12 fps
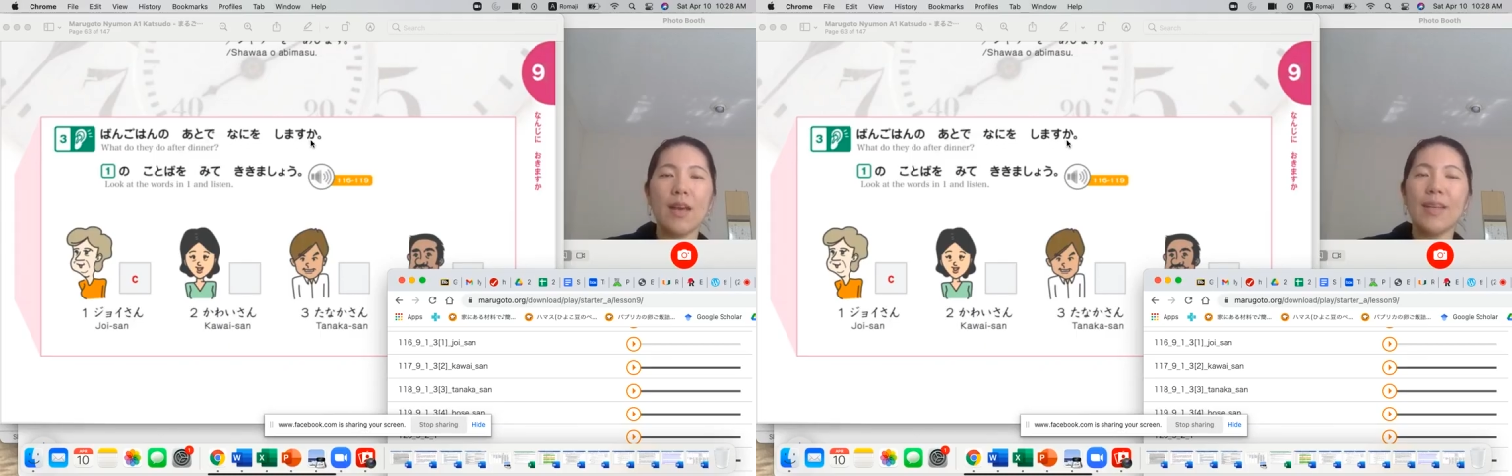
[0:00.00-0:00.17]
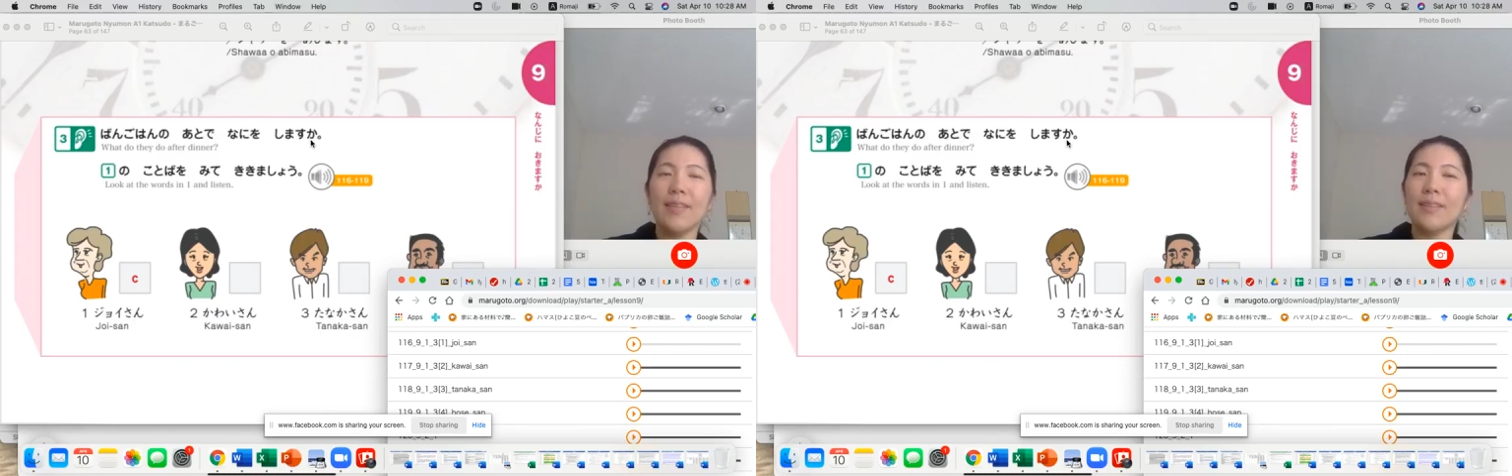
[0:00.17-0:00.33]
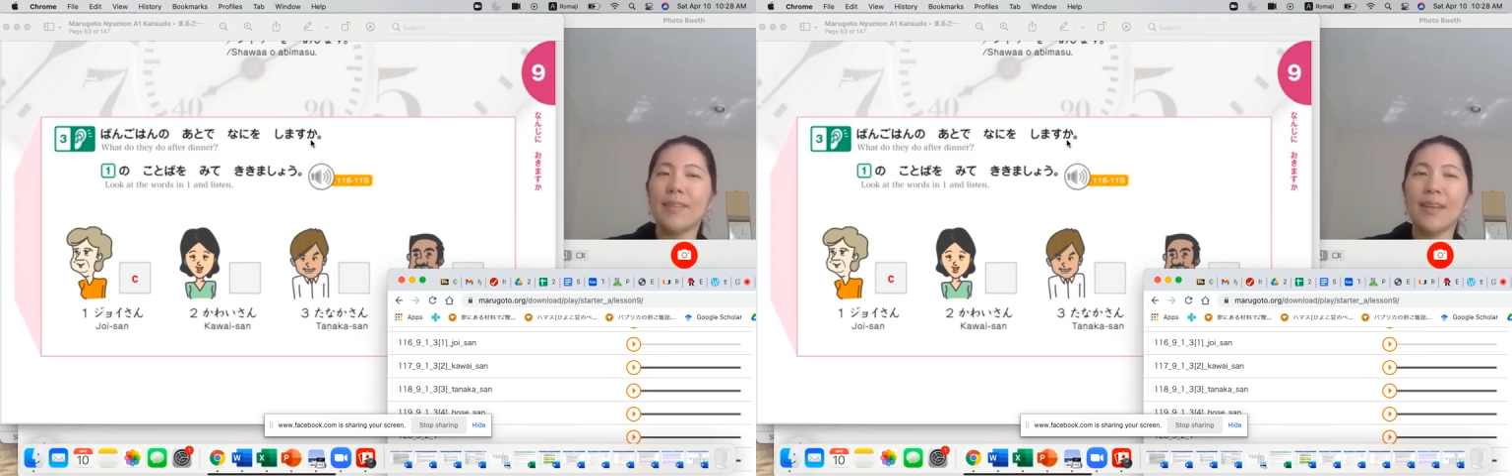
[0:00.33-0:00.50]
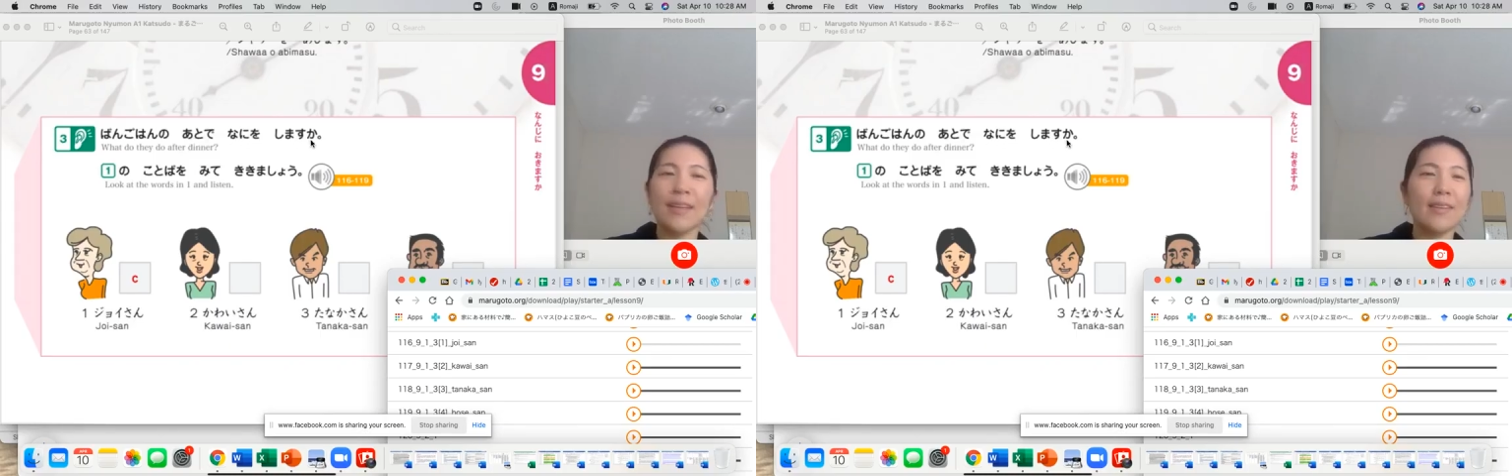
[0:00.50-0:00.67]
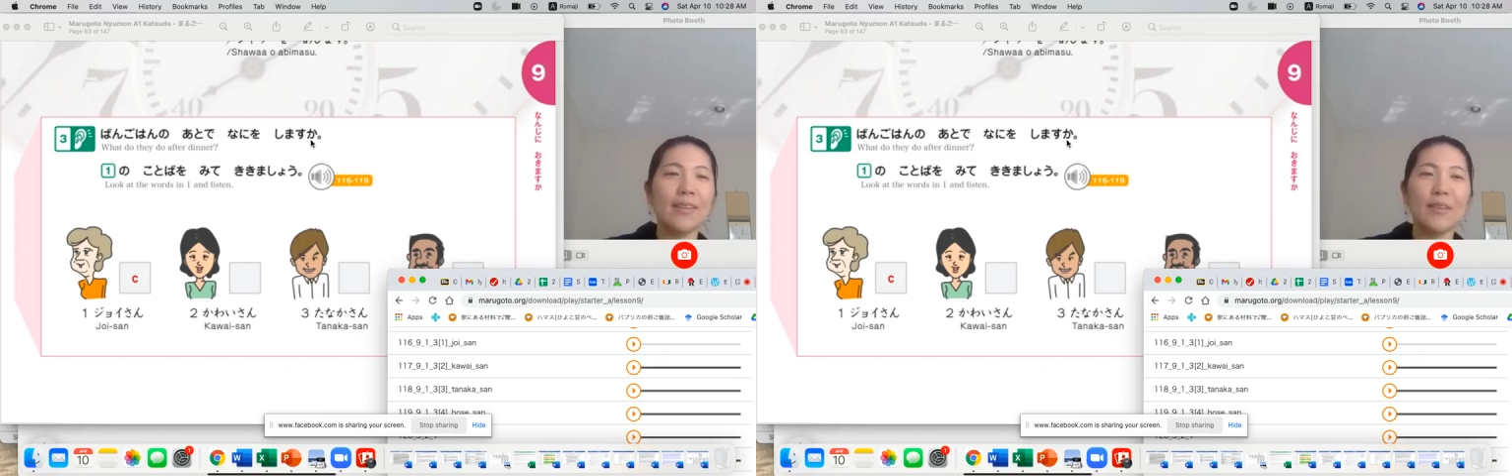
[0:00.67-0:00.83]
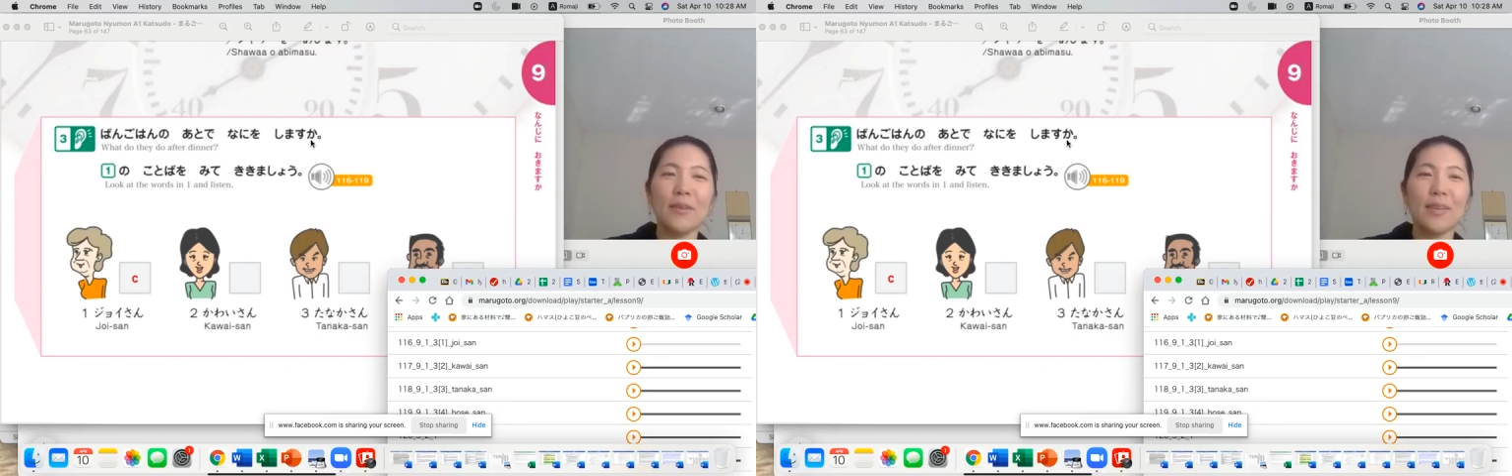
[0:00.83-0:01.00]

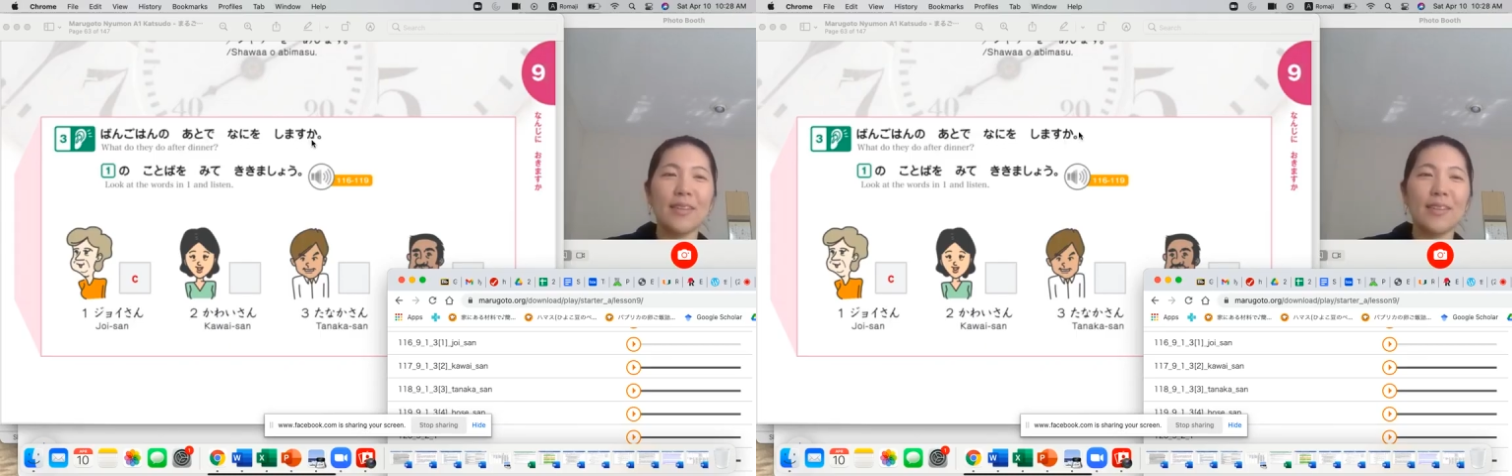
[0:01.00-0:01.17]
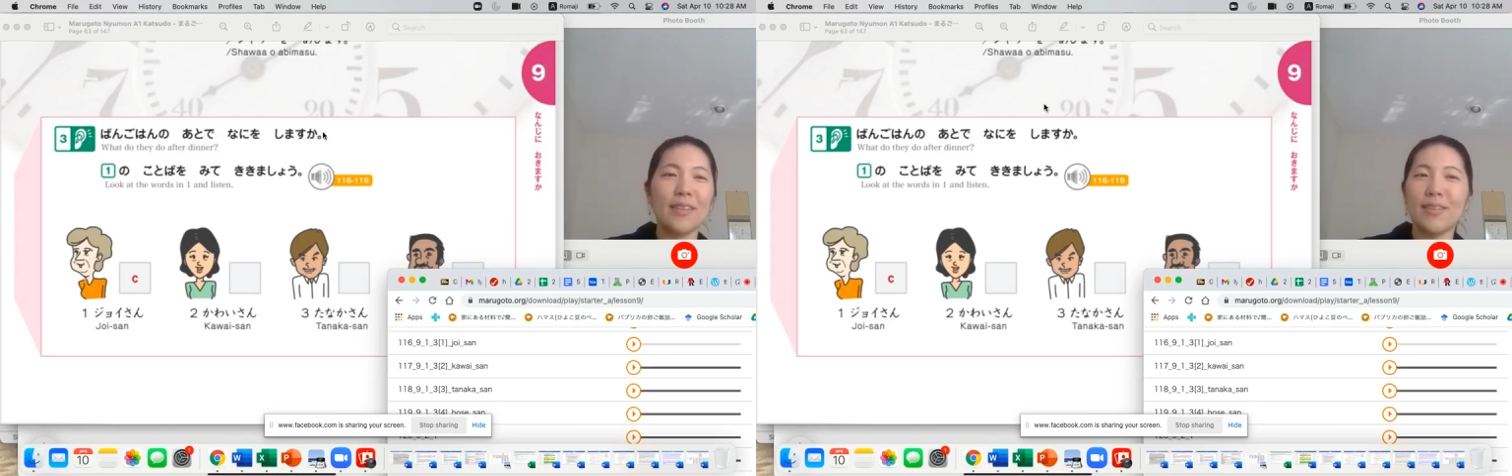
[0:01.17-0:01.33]
Exactly what